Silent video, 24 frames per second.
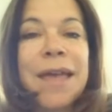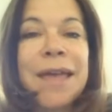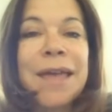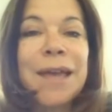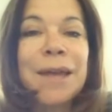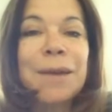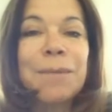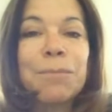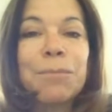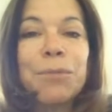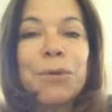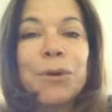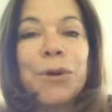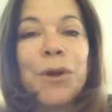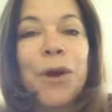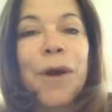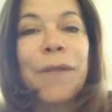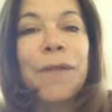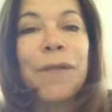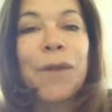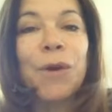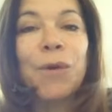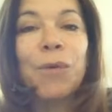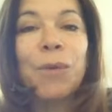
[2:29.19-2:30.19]
can put
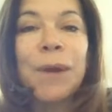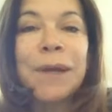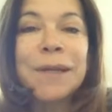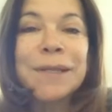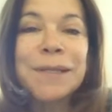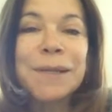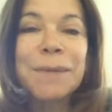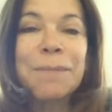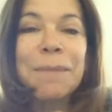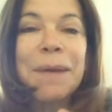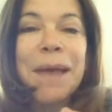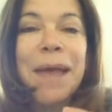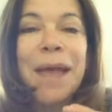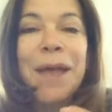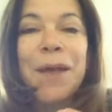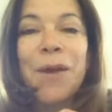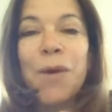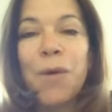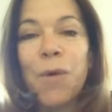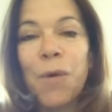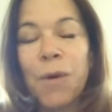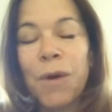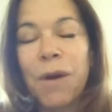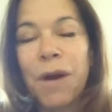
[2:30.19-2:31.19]
on their resume
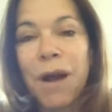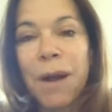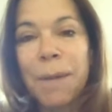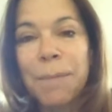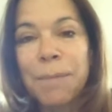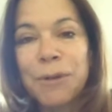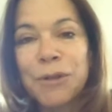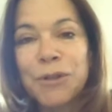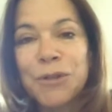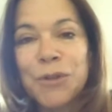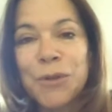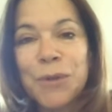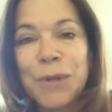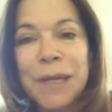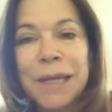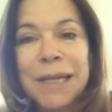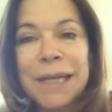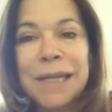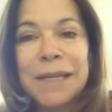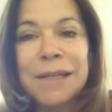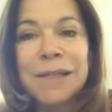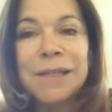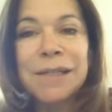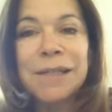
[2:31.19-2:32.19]
or
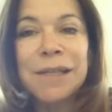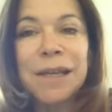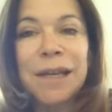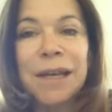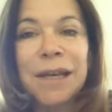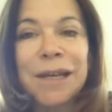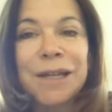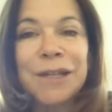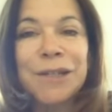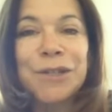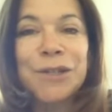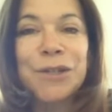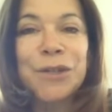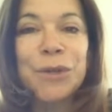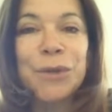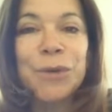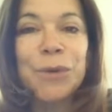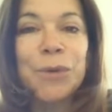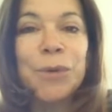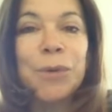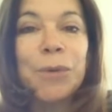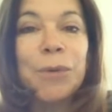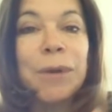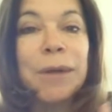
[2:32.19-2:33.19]
opportunities
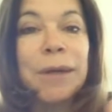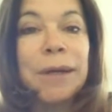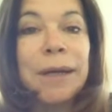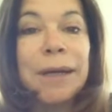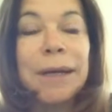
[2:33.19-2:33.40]
to